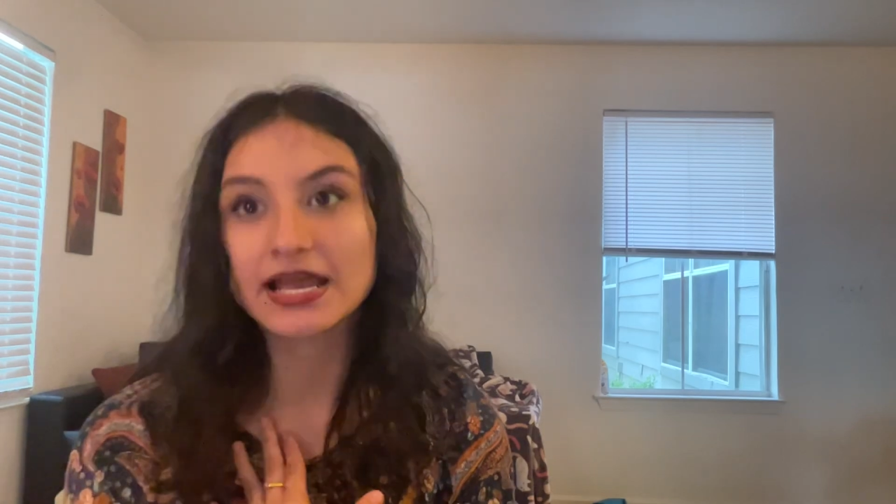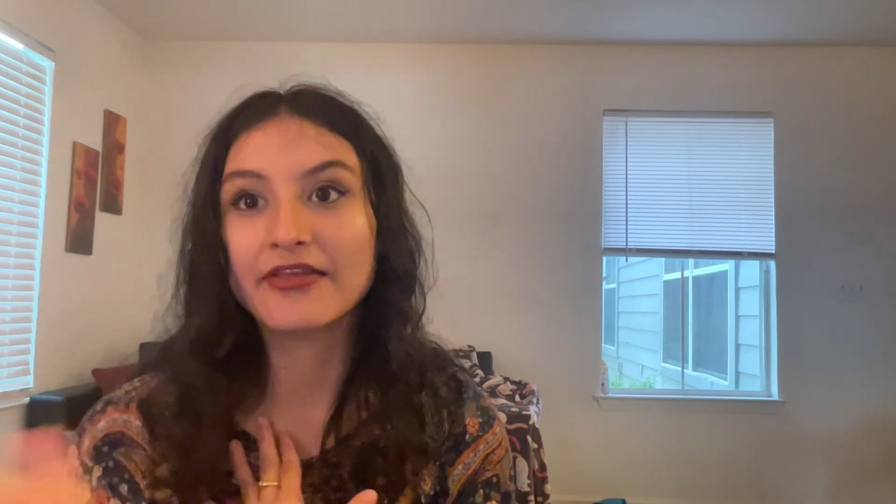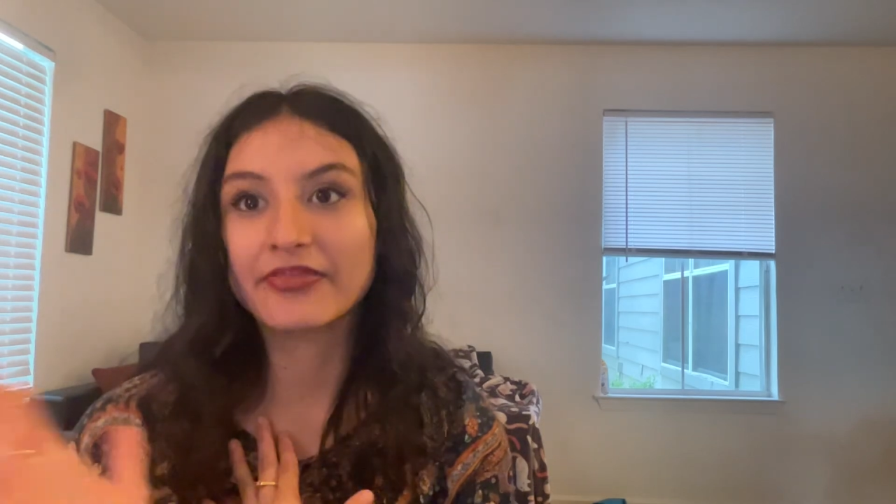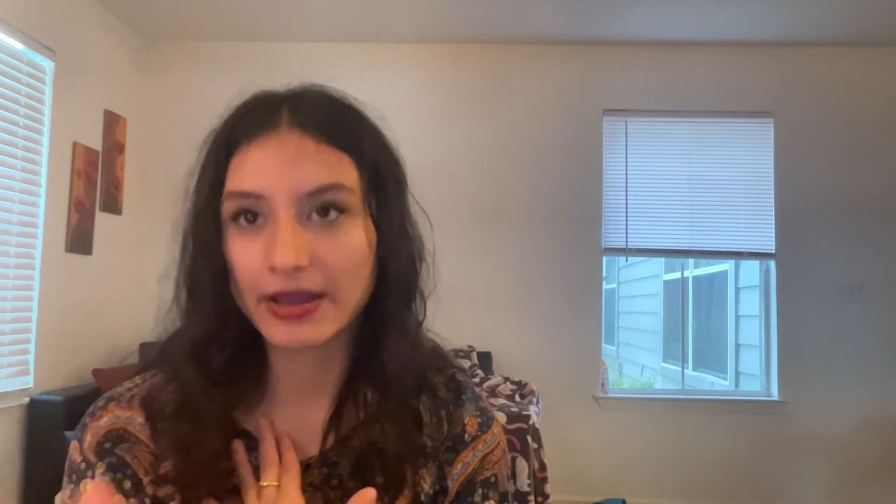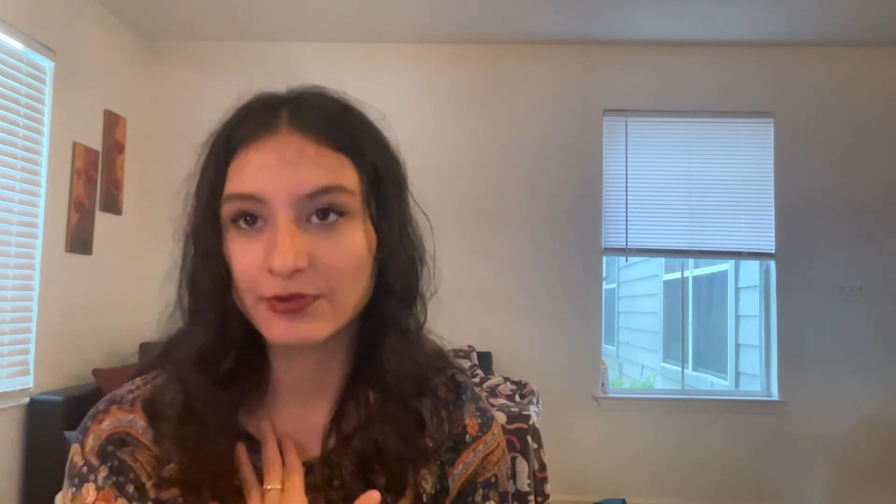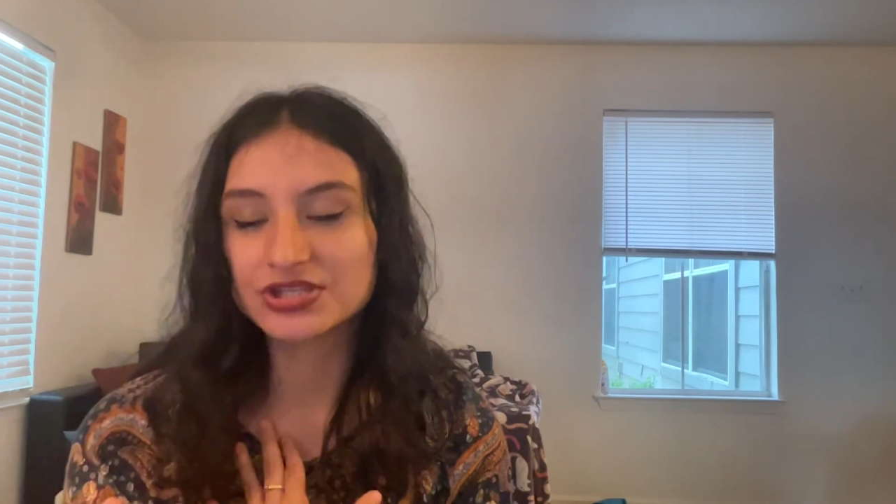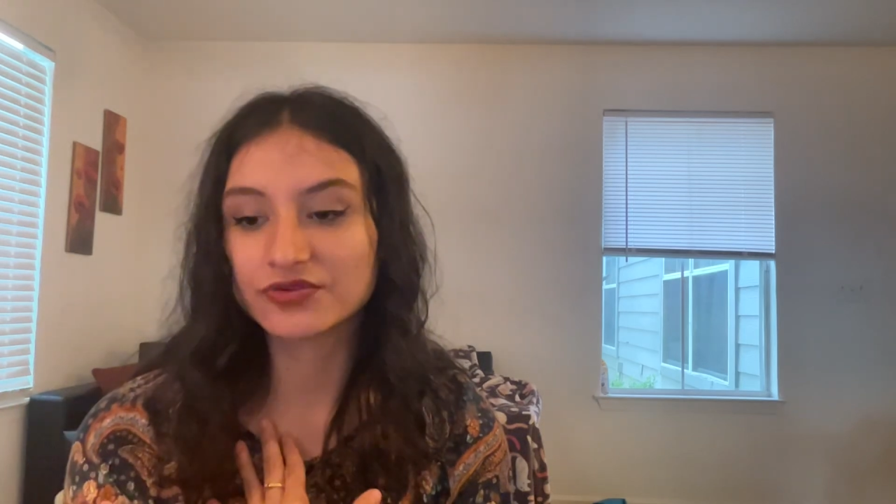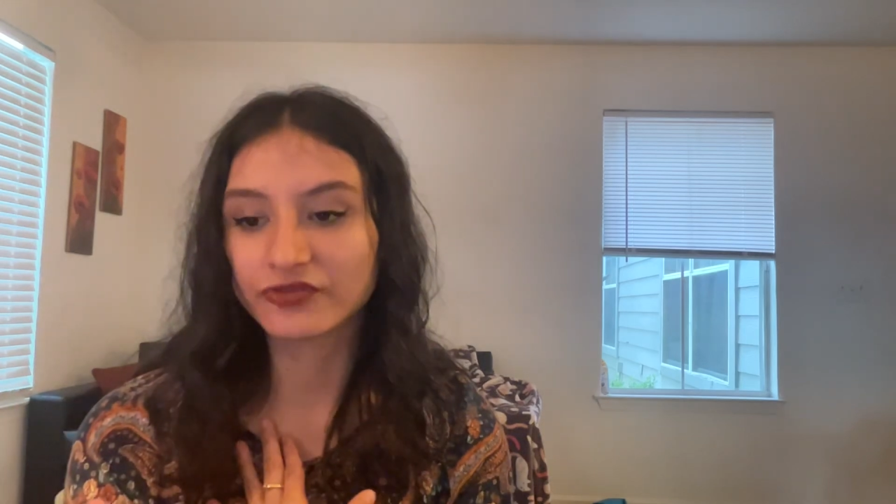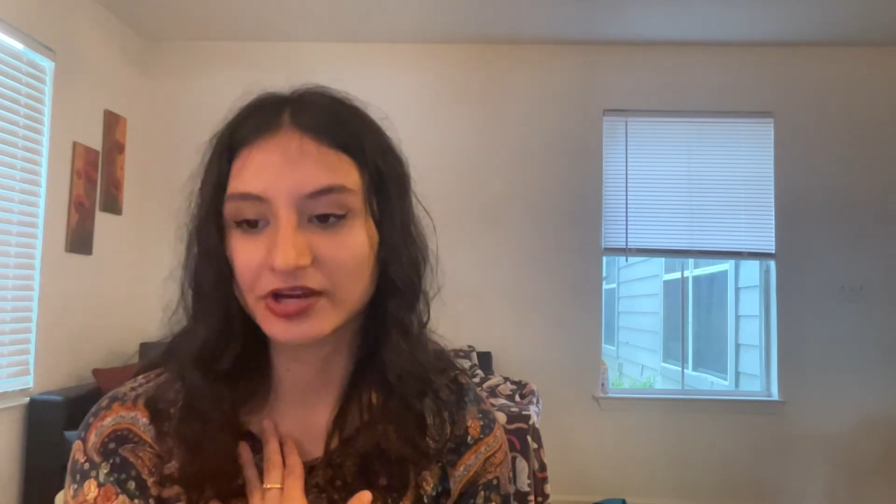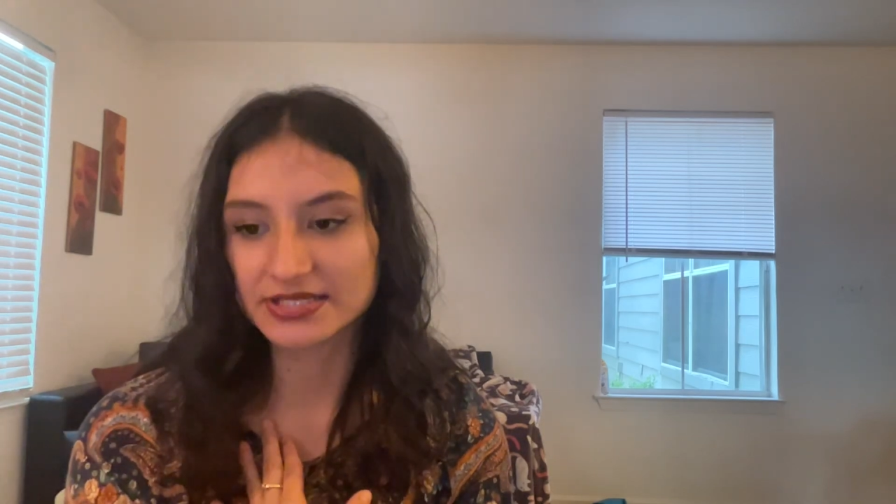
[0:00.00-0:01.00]
and then we do
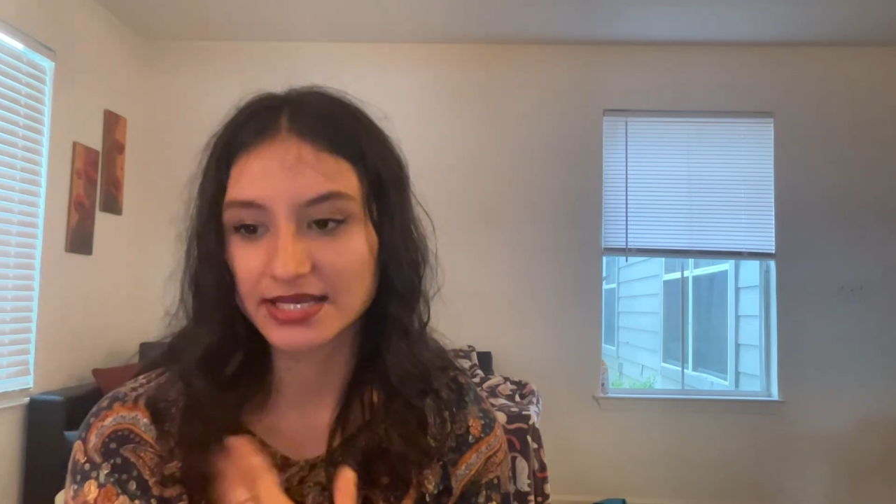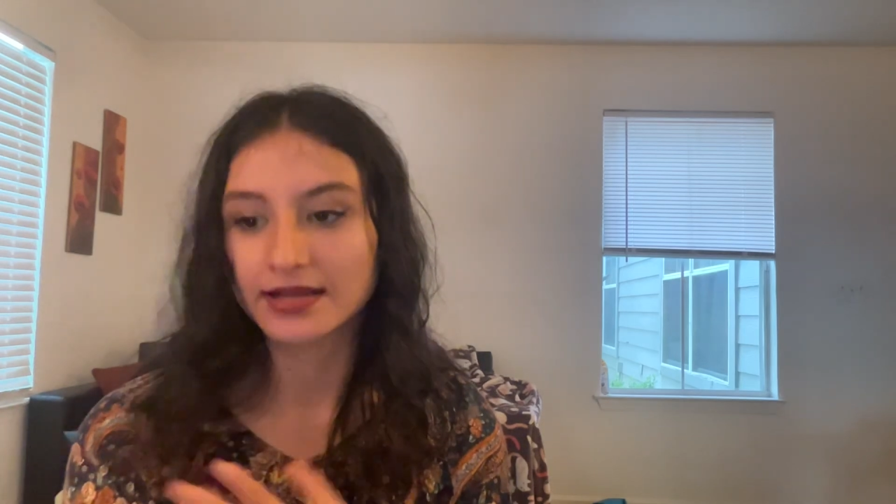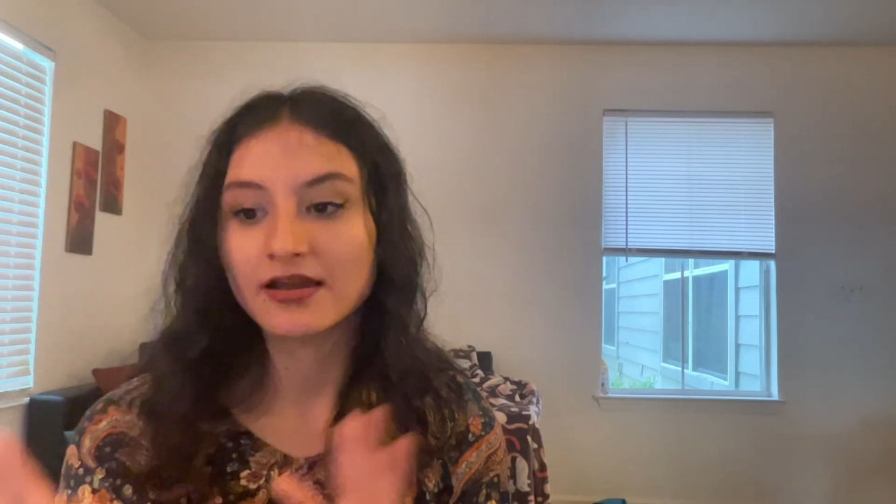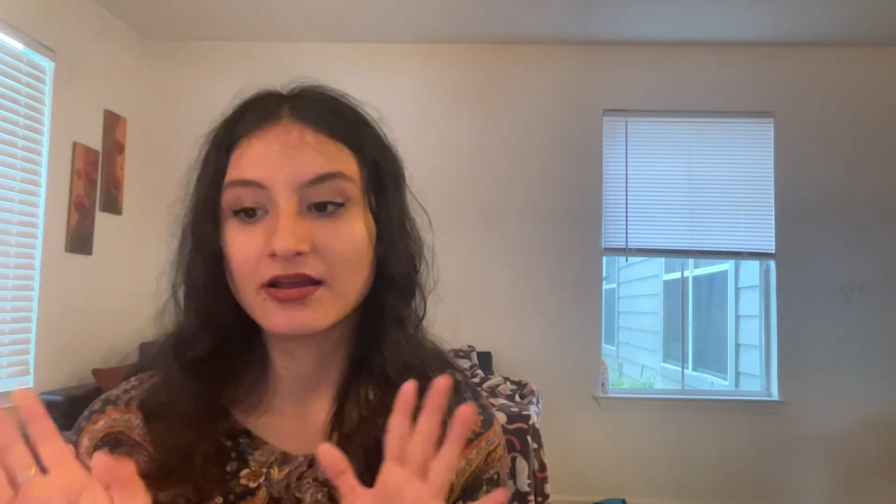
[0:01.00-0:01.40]
phrasing.